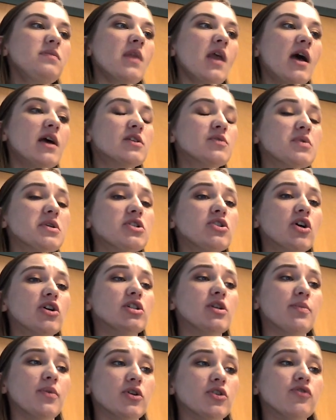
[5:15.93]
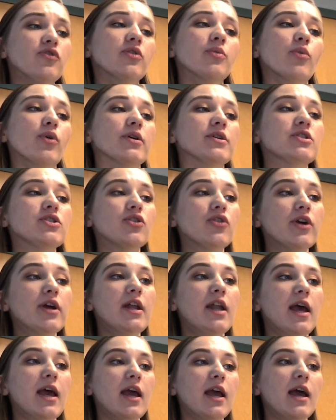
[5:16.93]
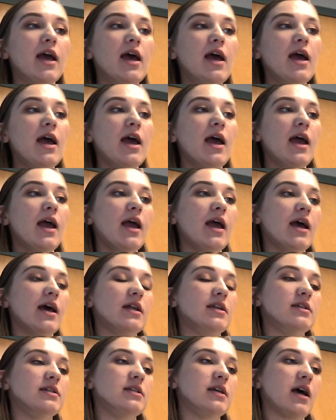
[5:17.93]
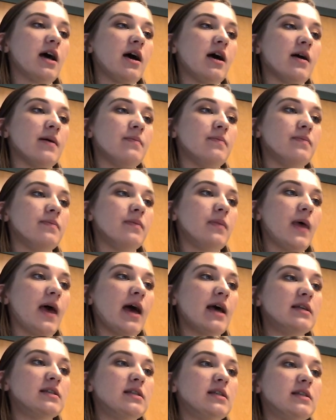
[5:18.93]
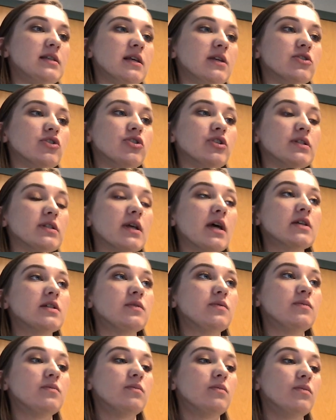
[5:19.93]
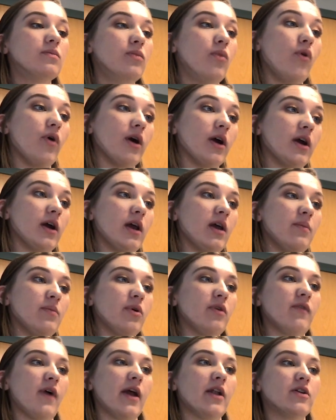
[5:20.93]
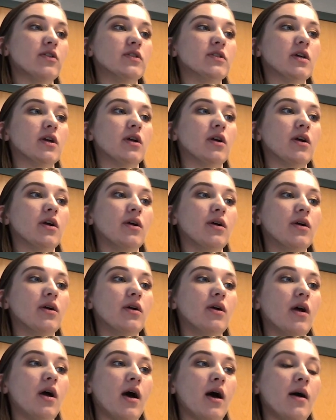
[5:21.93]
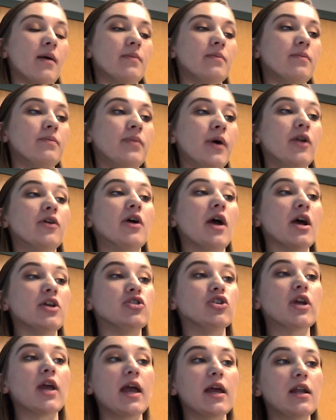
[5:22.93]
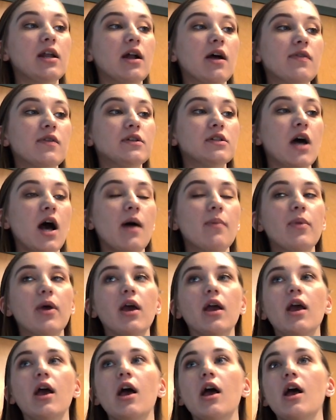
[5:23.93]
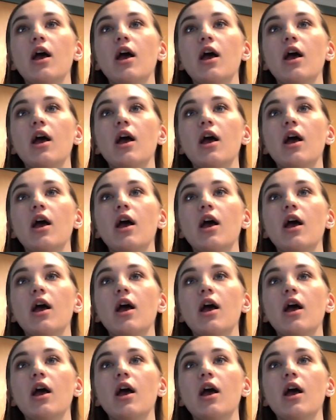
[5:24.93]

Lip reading: as we start to push for more screening and as these things are discussed more and providers are better educated on the topic,